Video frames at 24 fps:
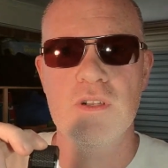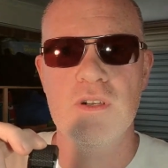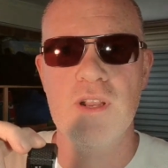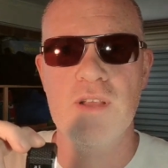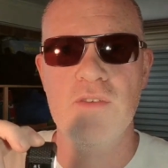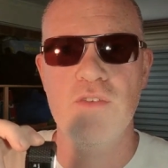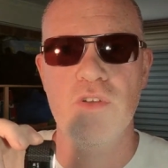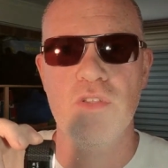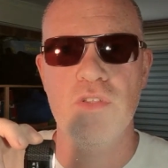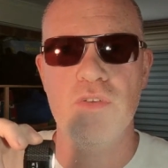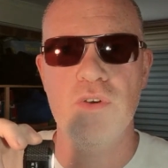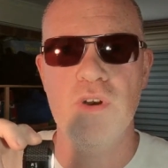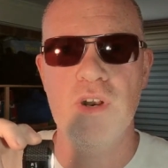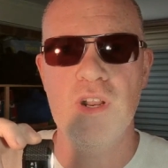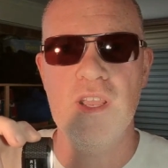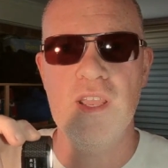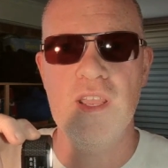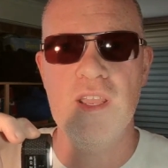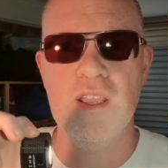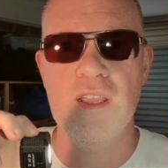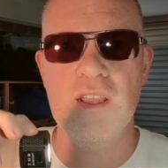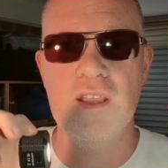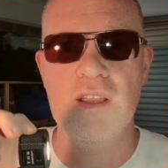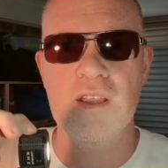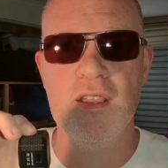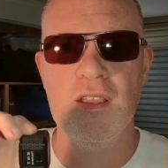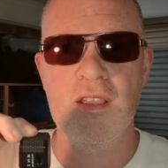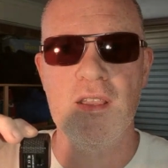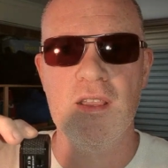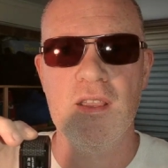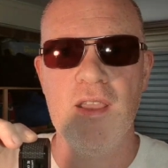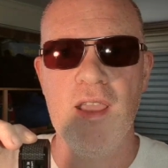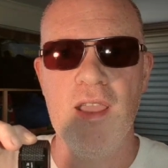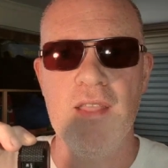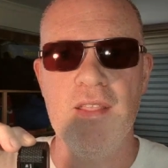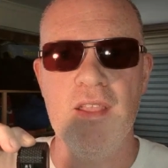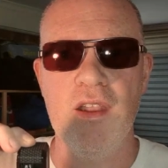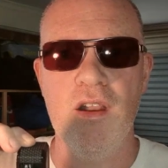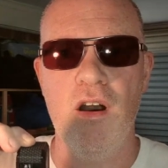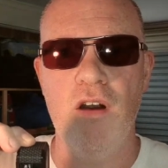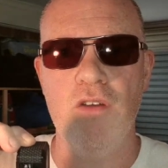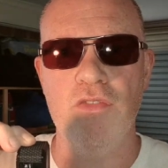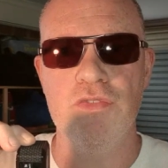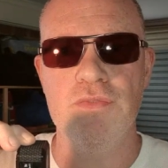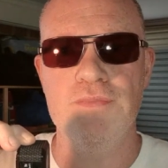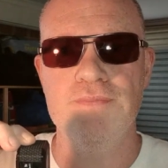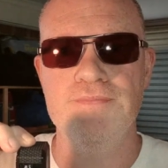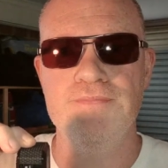level 3, and then
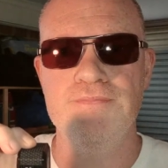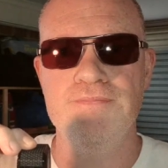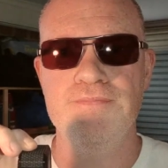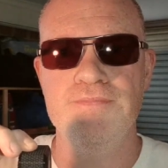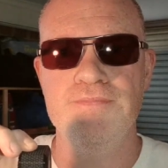off.